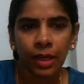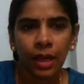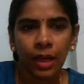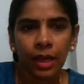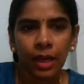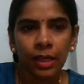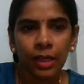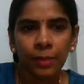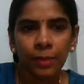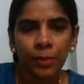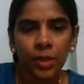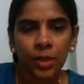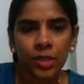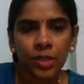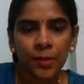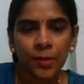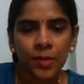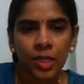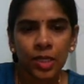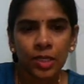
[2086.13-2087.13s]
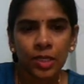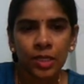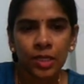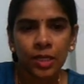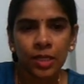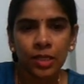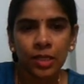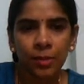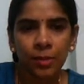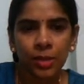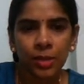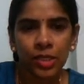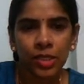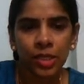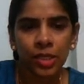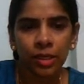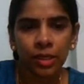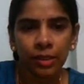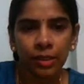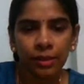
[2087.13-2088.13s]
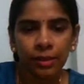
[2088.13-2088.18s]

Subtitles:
An impure substance is a mixture.